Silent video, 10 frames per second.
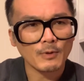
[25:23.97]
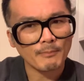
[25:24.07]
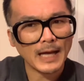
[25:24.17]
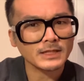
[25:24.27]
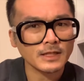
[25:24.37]
a
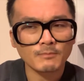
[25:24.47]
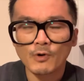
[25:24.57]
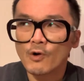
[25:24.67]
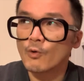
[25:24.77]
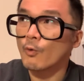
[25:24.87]

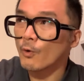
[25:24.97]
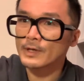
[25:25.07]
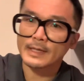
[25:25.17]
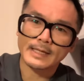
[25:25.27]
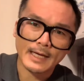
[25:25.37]
basketball court,
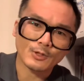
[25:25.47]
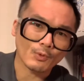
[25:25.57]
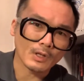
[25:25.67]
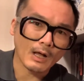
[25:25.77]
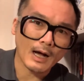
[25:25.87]
and he had to
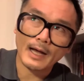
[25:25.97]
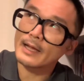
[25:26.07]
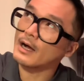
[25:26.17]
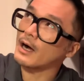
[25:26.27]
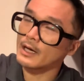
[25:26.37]

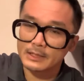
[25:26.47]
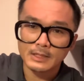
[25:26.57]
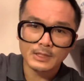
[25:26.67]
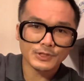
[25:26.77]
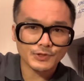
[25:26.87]
rely on
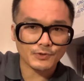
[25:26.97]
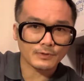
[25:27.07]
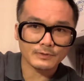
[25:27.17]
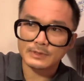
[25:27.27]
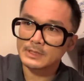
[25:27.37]

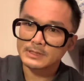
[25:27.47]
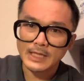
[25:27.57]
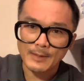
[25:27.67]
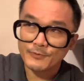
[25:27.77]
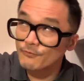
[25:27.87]
certain
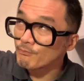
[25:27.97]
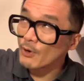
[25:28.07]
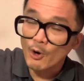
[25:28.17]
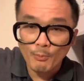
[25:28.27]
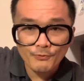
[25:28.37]
types of
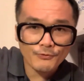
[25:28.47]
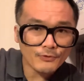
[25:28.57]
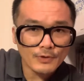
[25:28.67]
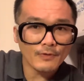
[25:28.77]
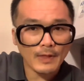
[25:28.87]
bulbs
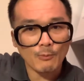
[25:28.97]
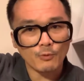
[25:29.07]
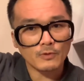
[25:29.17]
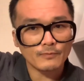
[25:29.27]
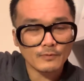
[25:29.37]
that
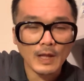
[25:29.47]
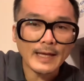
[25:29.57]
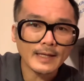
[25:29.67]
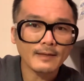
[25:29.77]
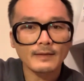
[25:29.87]
were
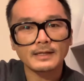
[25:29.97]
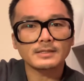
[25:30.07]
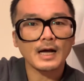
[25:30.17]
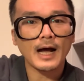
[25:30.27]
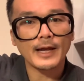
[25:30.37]
lighting the
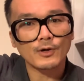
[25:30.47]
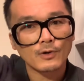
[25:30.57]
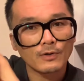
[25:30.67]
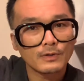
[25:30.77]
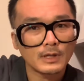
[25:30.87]
entire